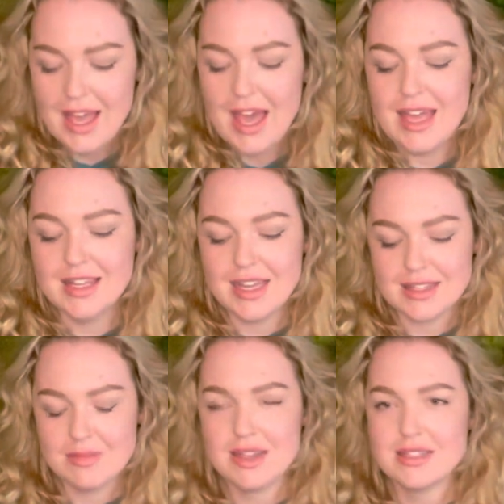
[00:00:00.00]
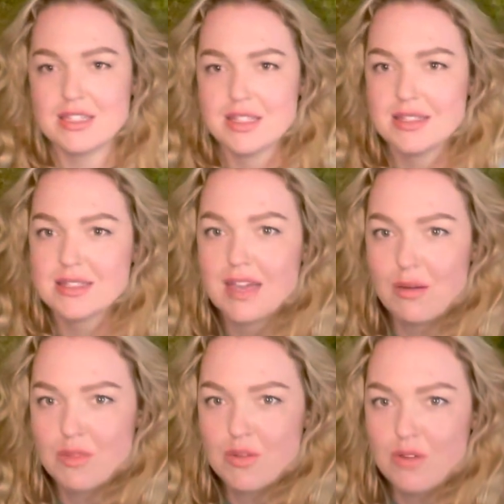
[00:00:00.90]
And let the messages
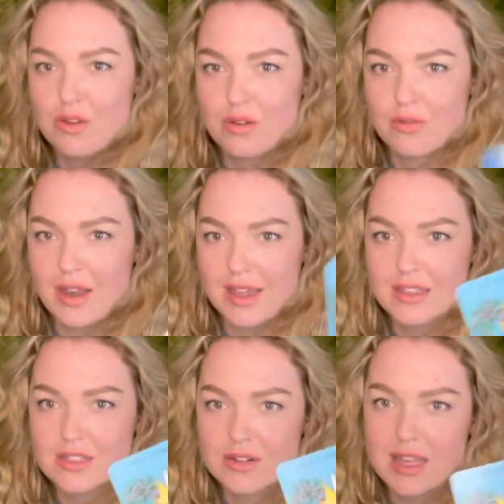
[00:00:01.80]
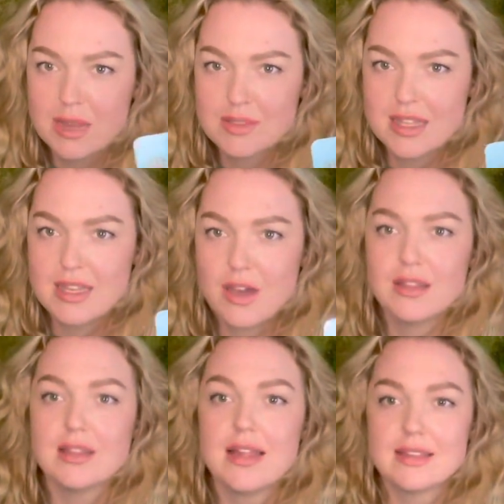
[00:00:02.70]
come through, right? Turn that upside down
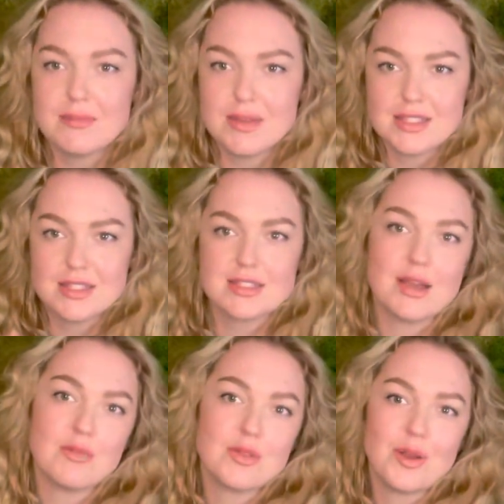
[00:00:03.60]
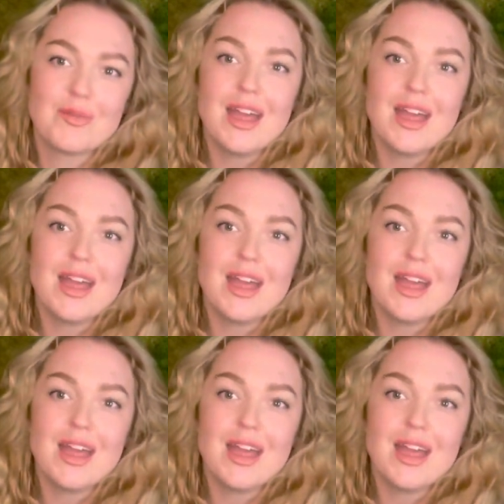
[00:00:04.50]
and let the messages come through.